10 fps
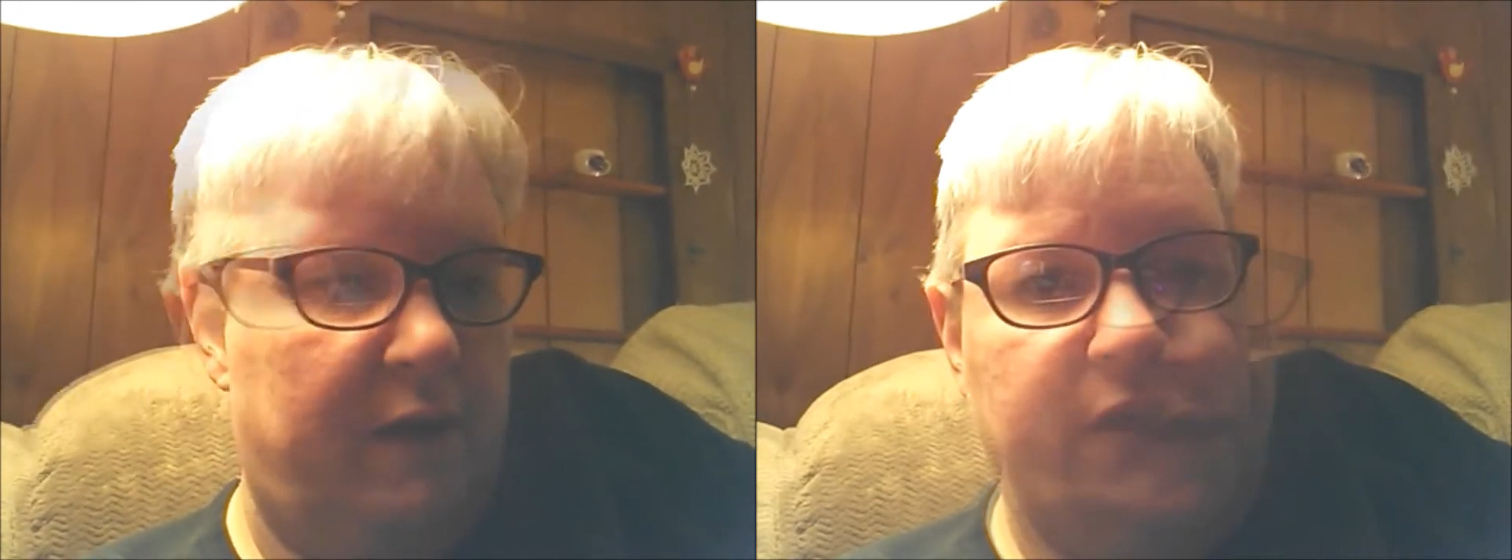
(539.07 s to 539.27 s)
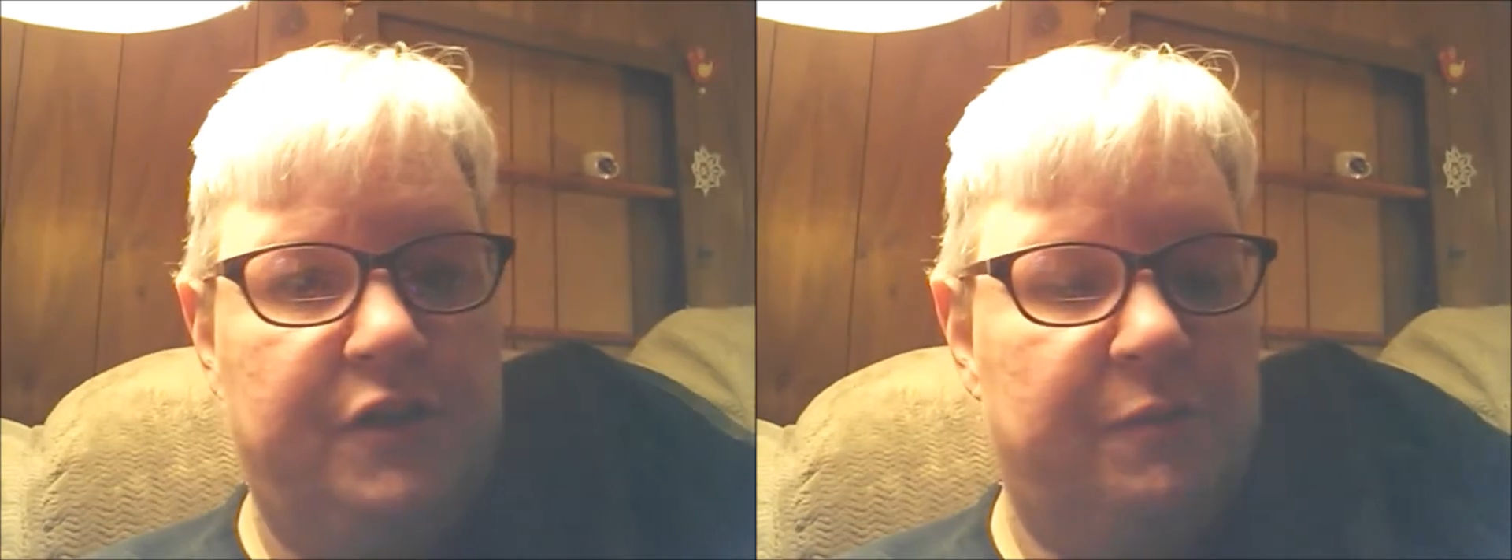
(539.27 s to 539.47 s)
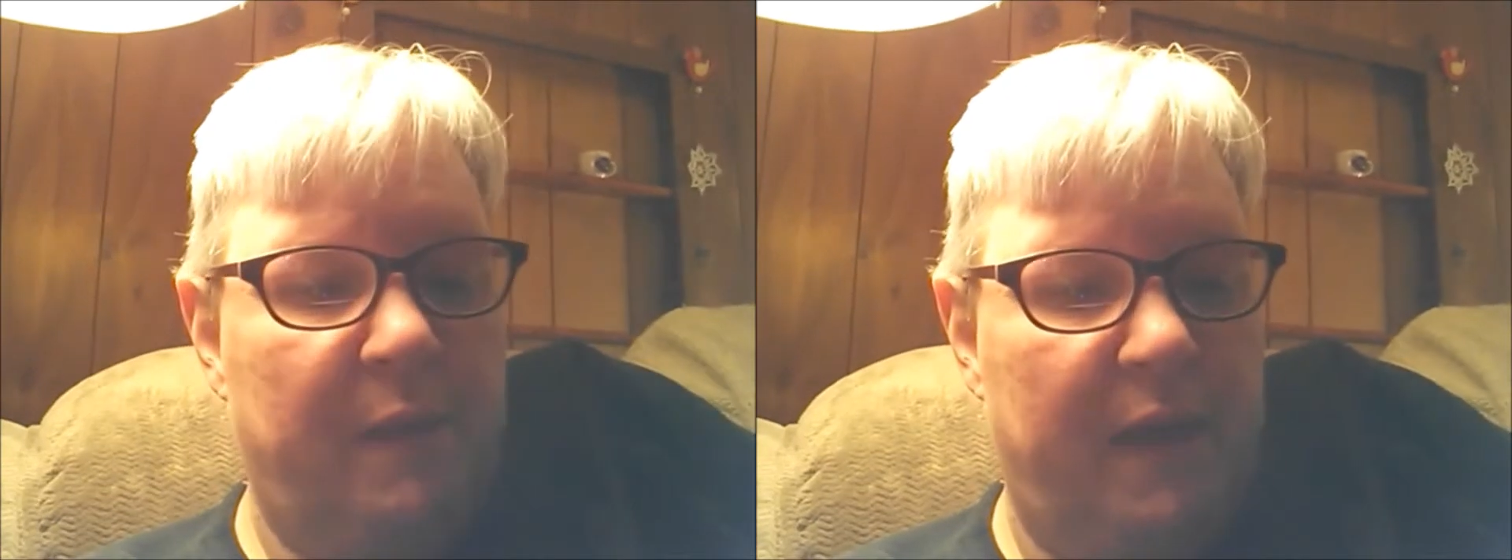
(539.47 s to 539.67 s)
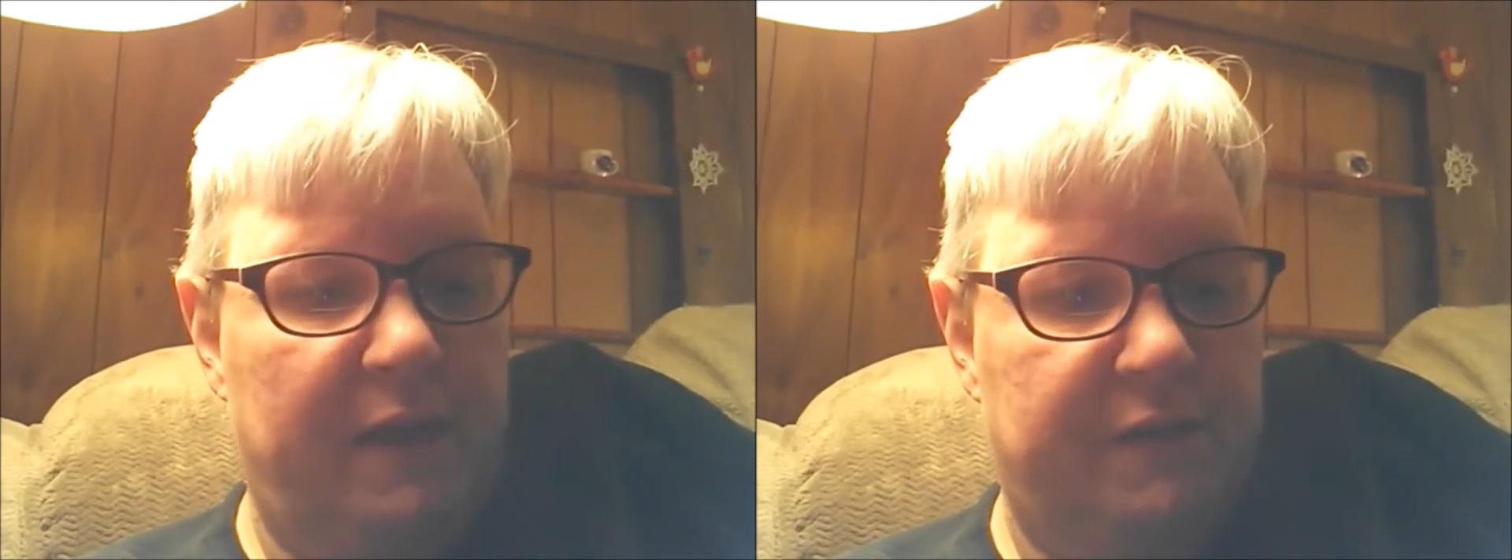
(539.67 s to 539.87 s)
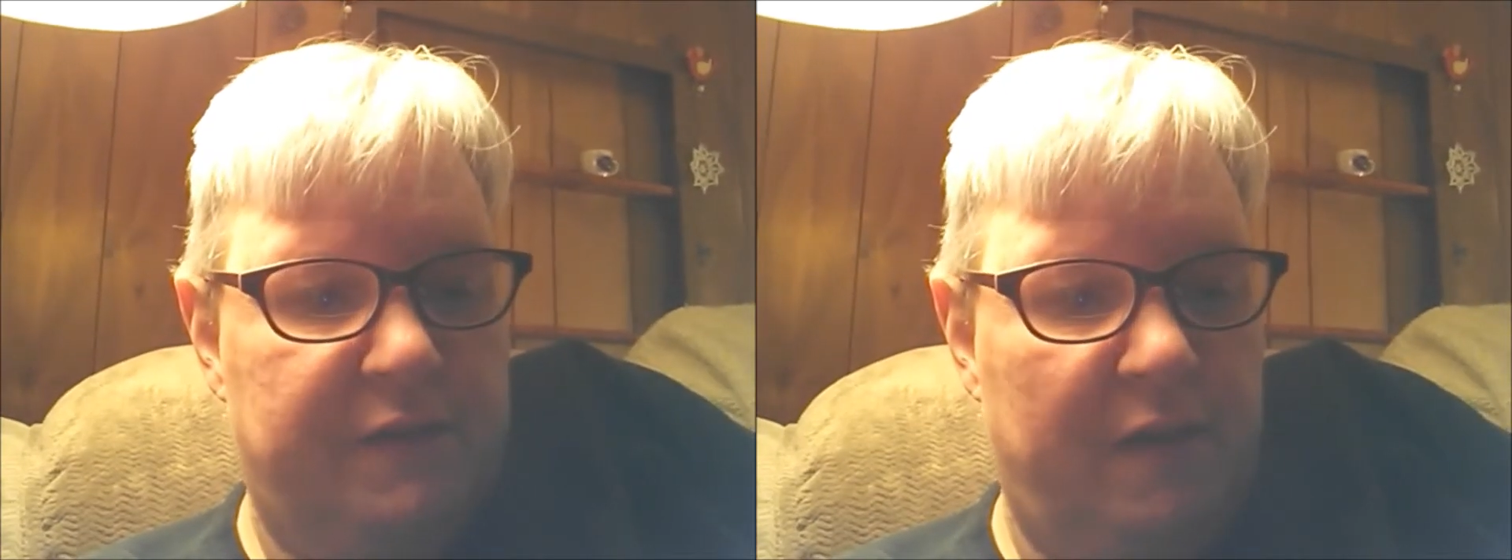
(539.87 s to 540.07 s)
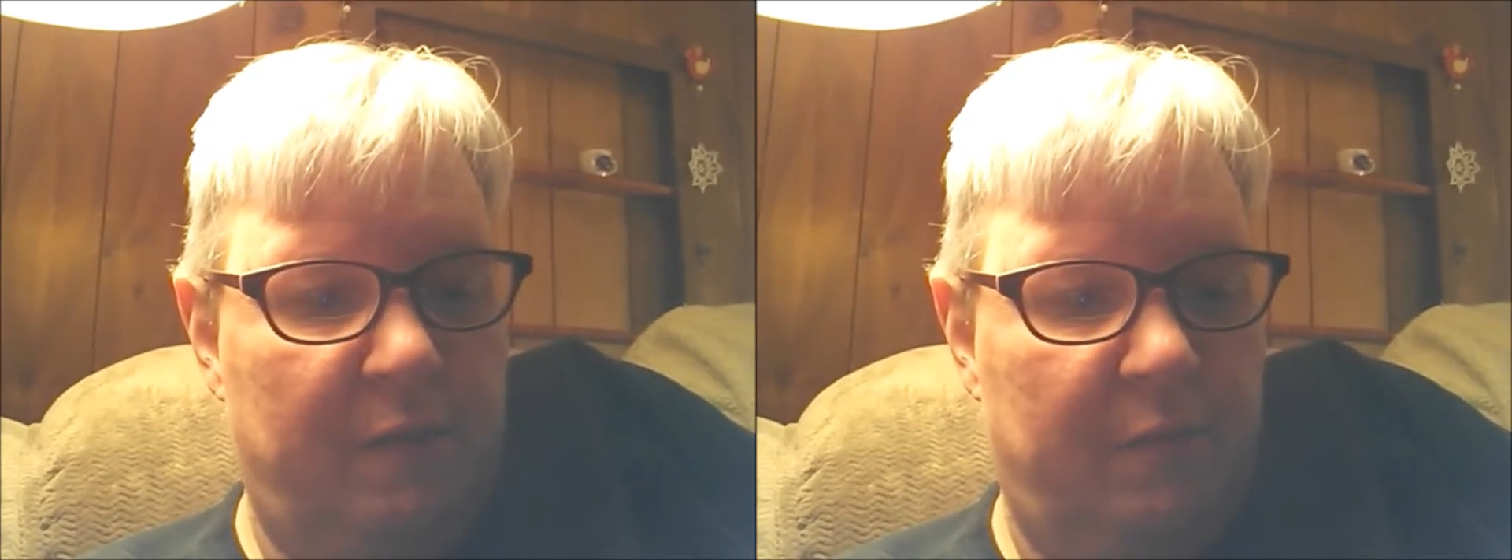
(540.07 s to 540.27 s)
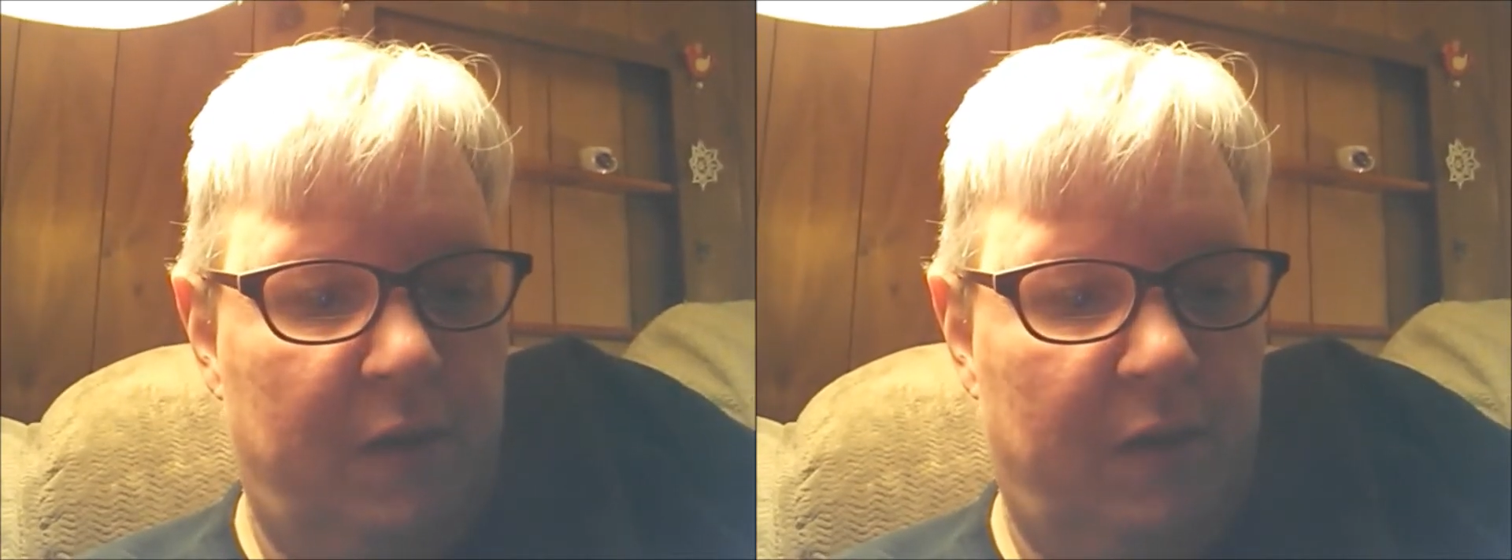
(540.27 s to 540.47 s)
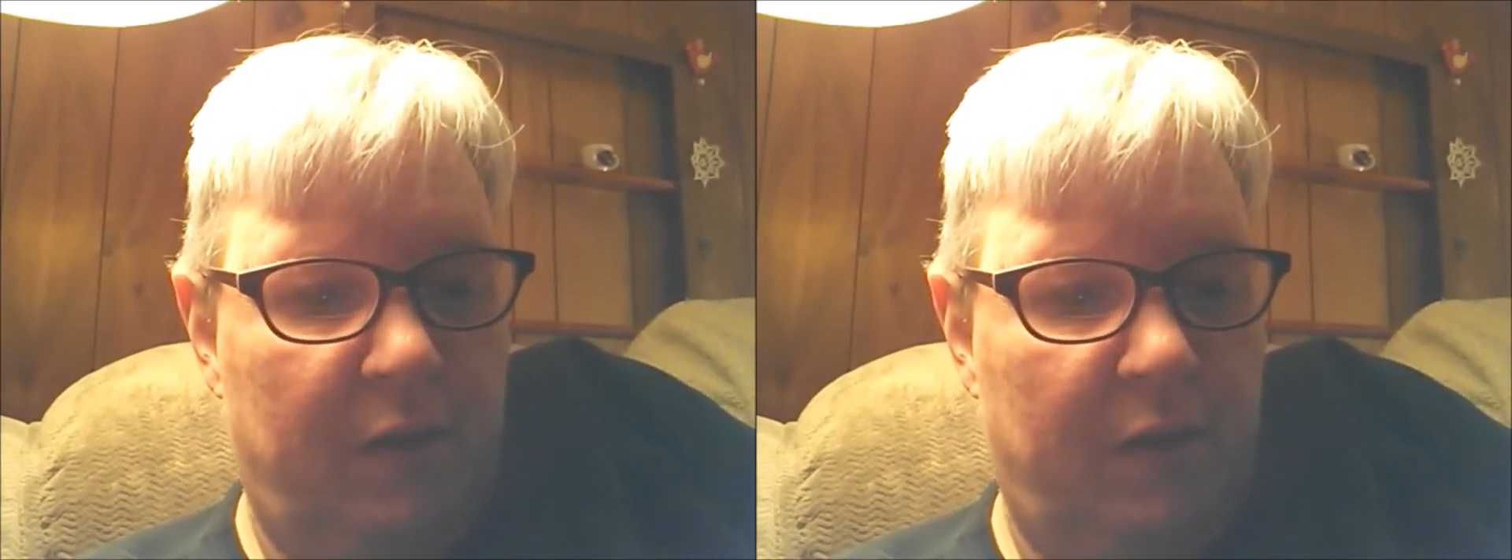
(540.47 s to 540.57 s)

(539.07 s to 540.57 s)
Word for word: I just made us some,